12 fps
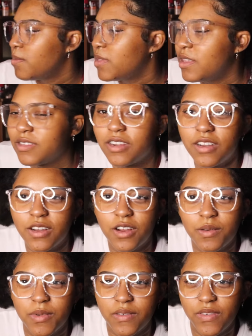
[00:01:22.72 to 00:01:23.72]
But this is gonna
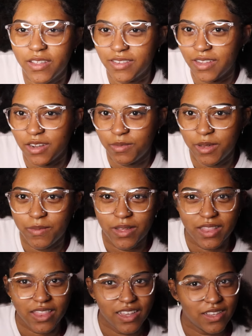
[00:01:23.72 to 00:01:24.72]
hurt my feelings a little bit.
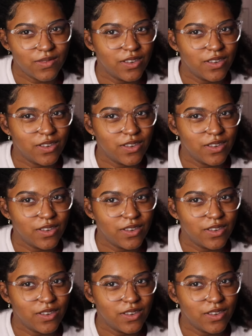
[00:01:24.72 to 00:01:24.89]
But this